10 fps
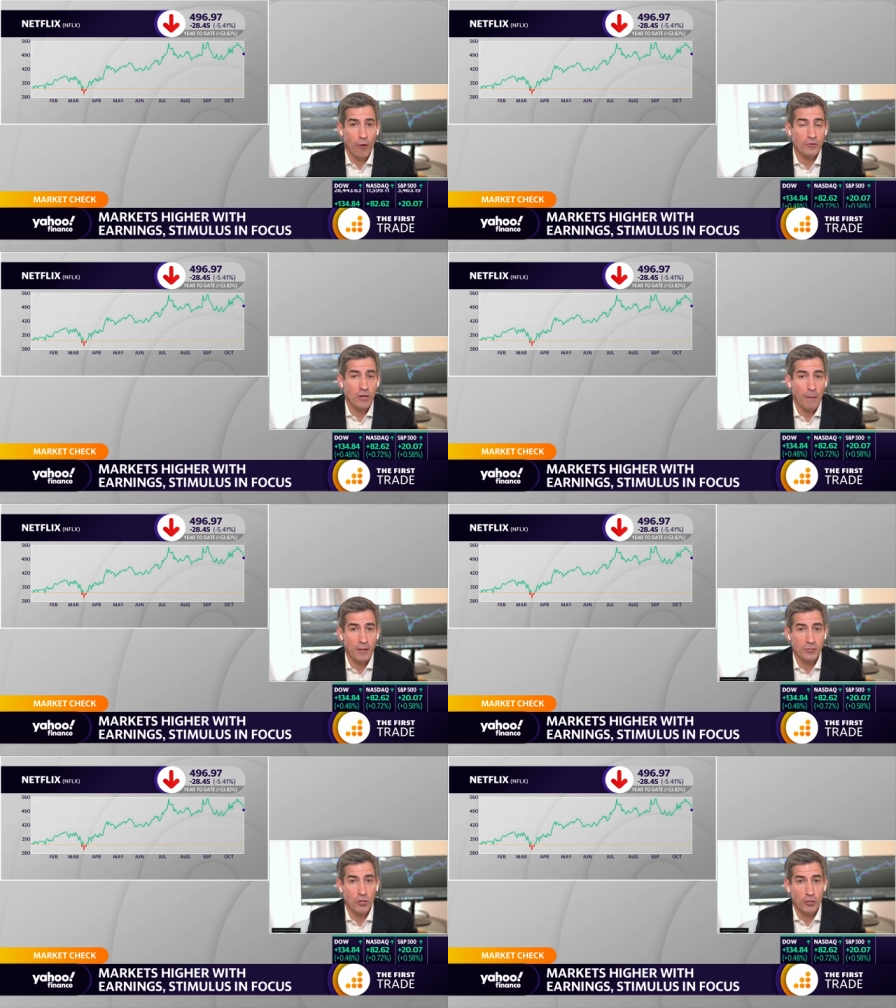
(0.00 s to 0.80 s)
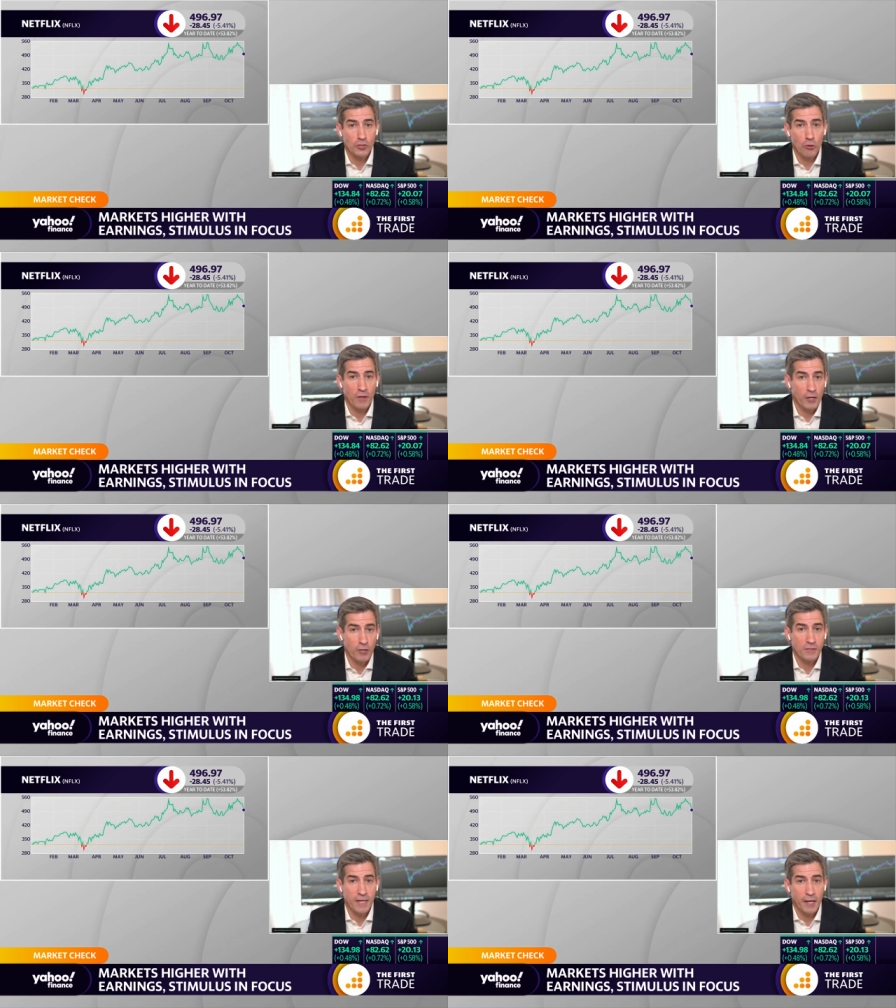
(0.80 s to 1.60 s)
those companies are still in a
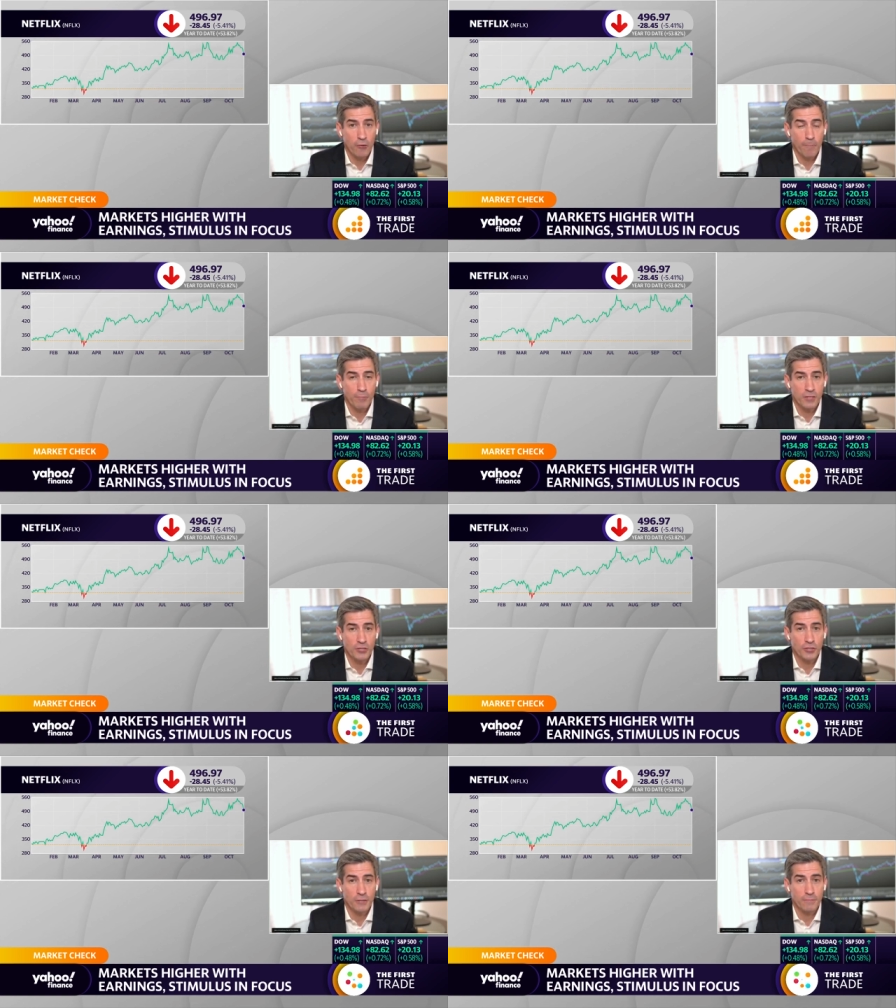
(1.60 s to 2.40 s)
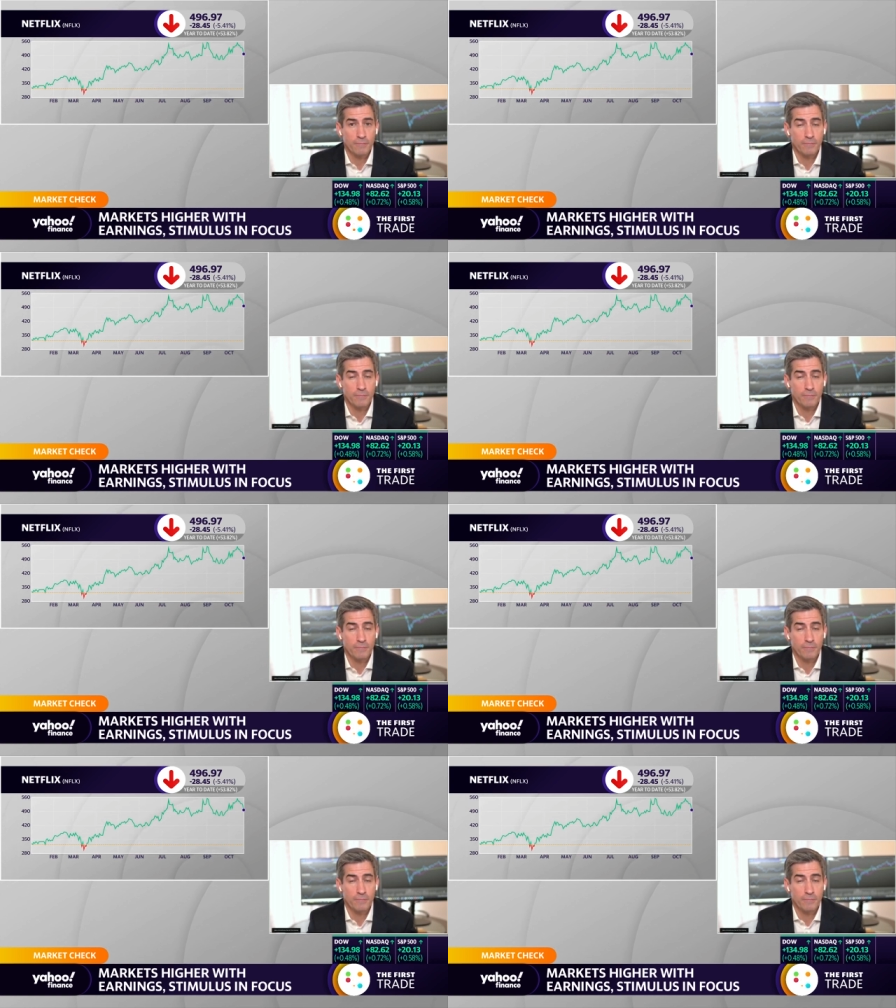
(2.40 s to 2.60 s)
good secular position.